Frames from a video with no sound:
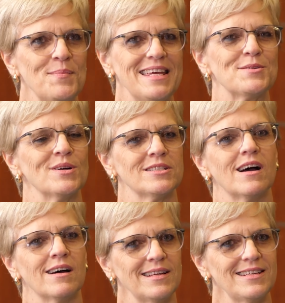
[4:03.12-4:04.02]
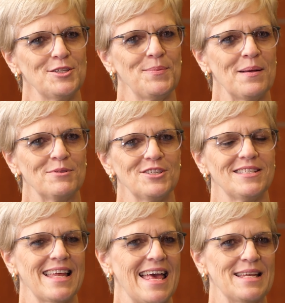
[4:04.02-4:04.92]
me, it was an honor to be able to
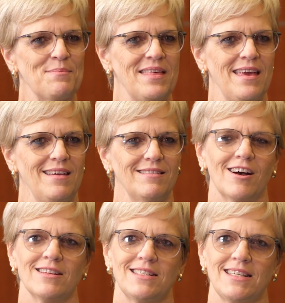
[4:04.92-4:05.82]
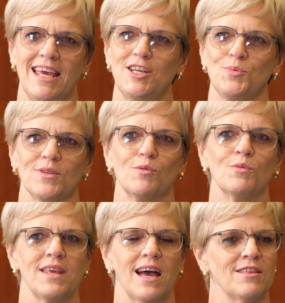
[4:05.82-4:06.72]
stand up there on stage with all
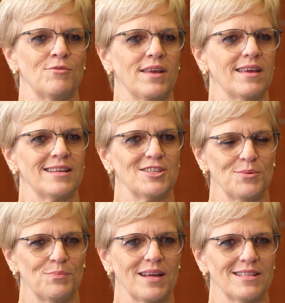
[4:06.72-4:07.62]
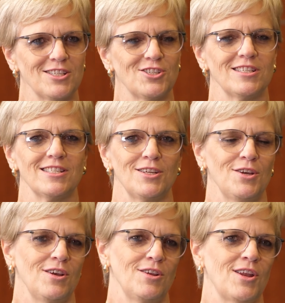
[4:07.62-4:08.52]
the other recognition practitioners,
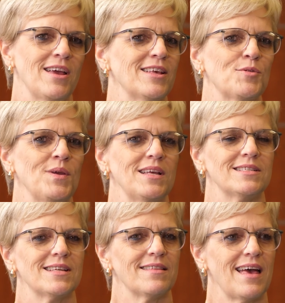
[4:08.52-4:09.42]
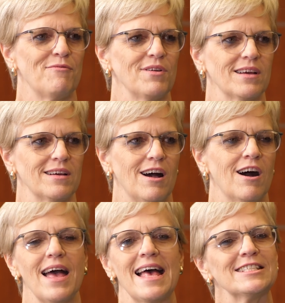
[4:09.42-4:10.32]
knowing that we in South Africa
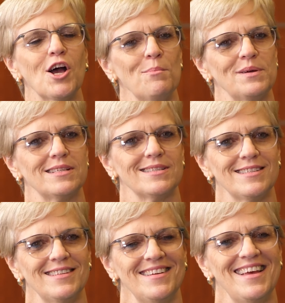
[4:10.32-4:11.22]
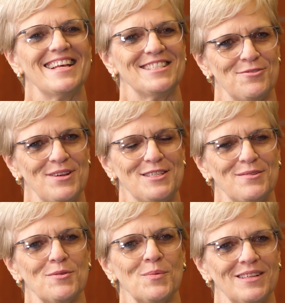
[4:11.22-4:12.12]
are as competent as the rest
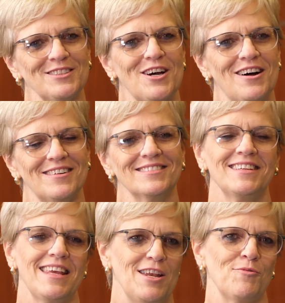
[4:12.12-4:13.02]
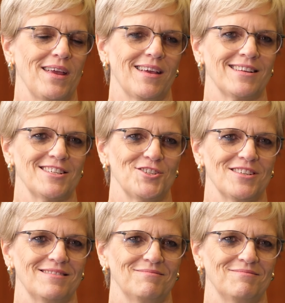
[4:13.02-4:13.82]
of the world are in recognition.